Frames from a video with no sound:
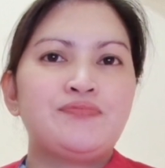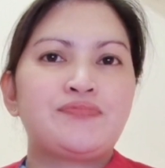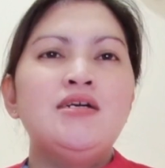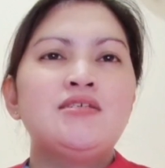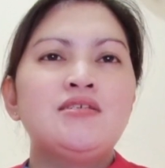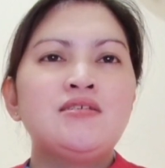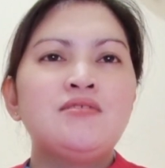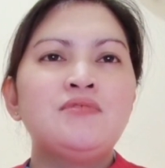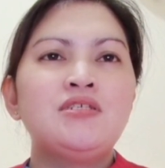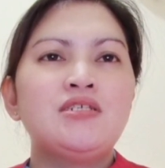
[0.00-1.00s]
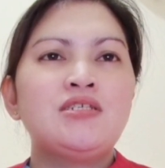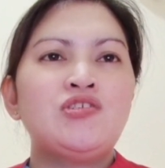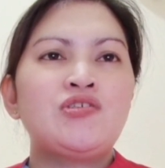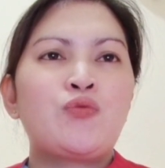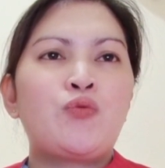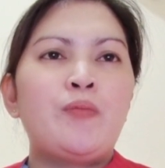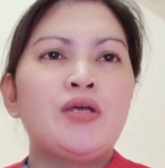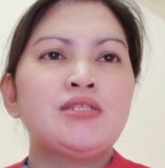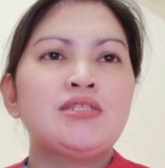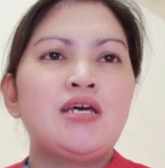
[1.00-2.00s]
Systems is the
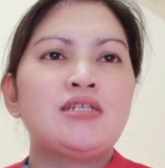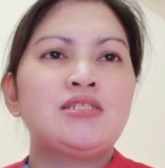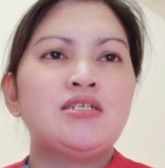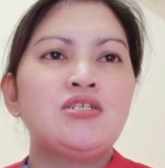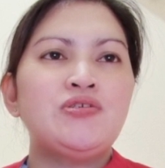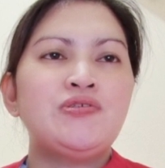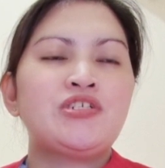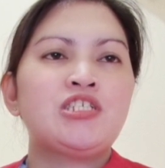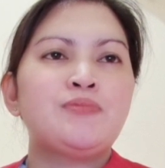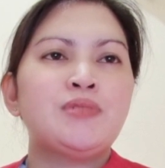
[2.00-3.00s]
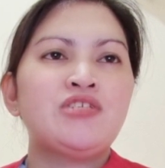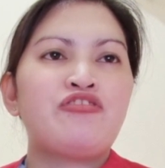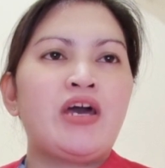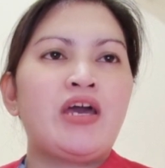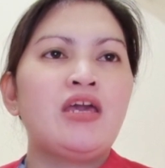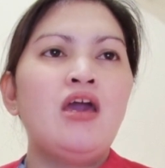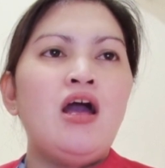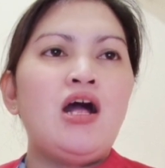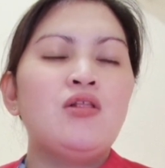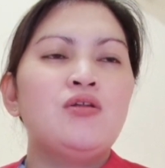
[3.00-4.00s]
requirement that the user specify
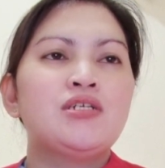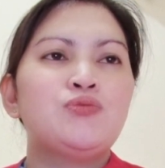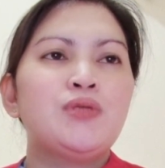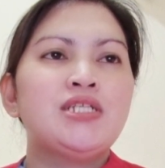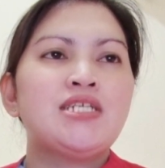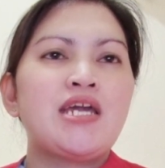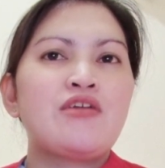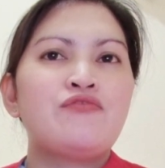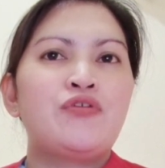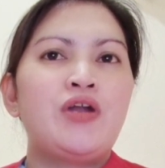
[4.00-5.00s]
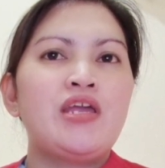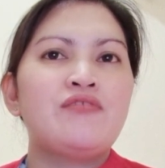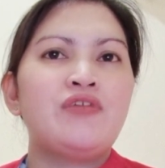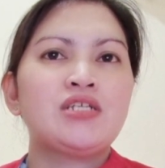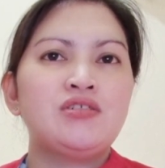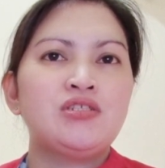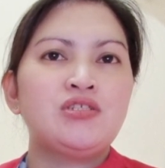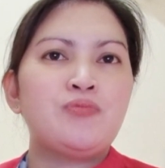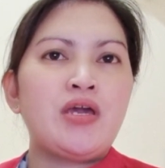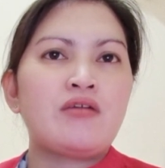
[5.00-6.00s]
how long it will take for a factory to
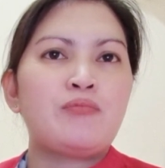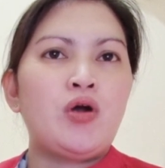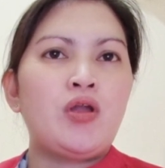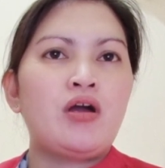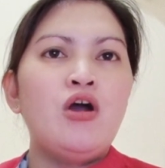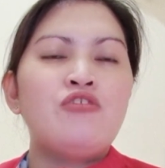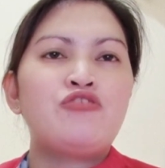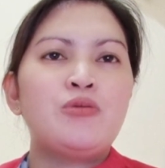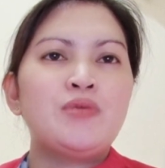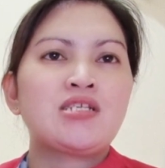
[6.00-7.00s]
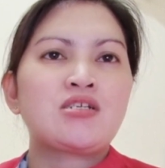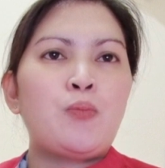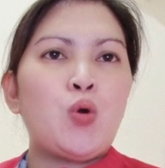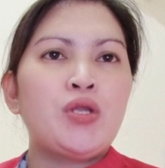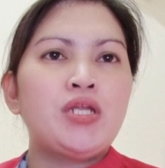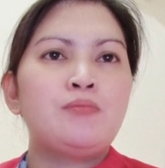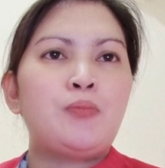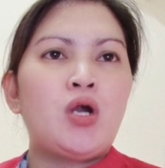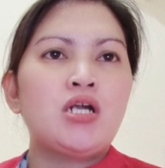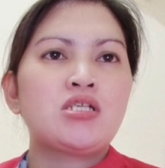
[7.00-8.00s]
make a product from its component
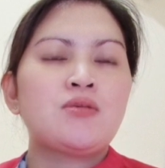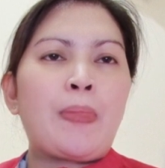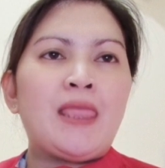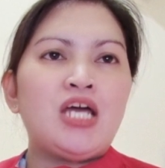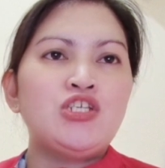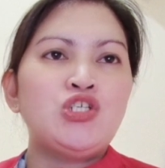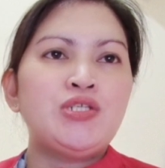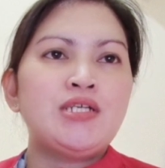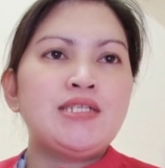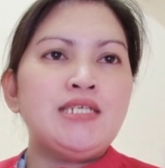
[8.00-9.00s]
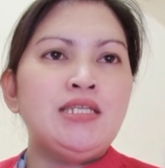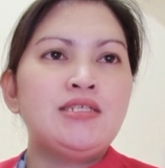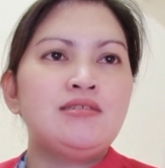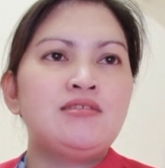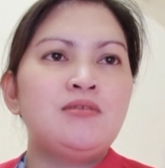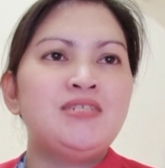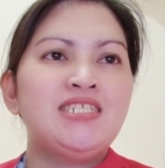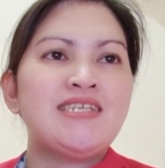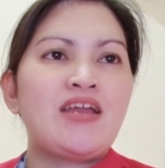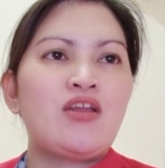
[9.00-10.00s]
parts. Additionally, the system
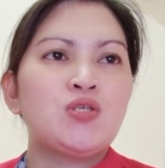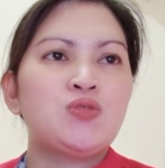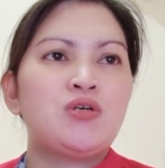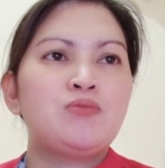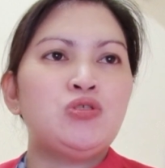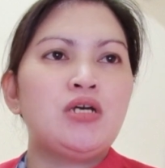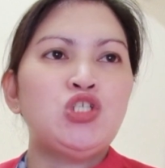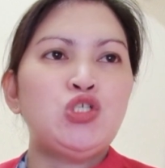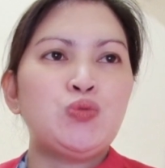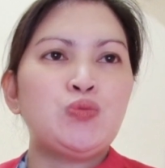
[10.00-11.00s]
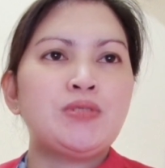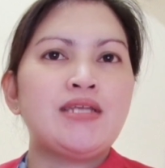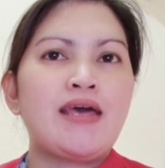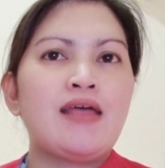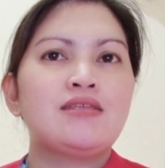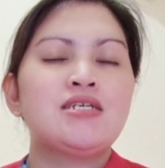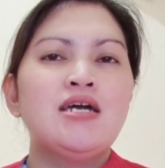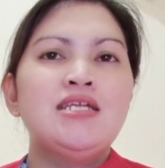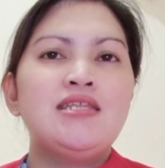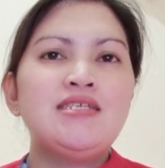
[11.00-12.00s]
design also assumes that
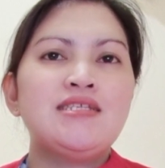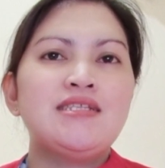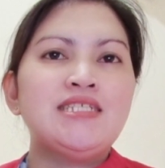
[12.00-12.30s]
this lead